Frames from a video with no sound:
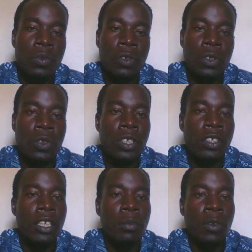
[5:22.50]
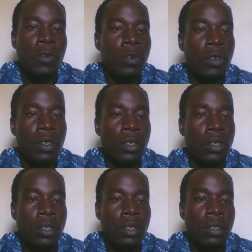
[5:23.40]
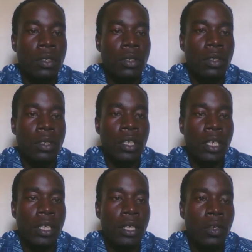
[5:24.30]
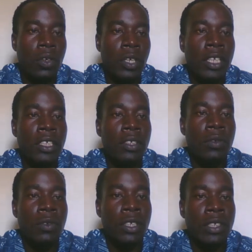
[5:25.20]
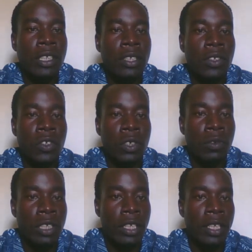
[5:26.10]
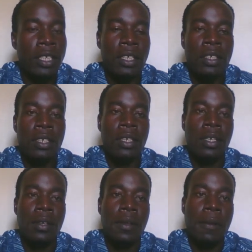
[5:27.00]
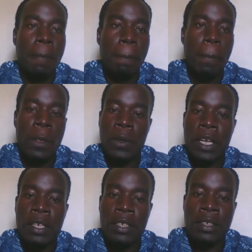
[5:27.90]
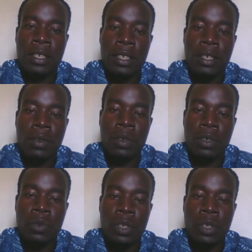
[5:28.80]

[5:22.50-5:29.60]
the collective cells you have selected. So that is what we term as a formula.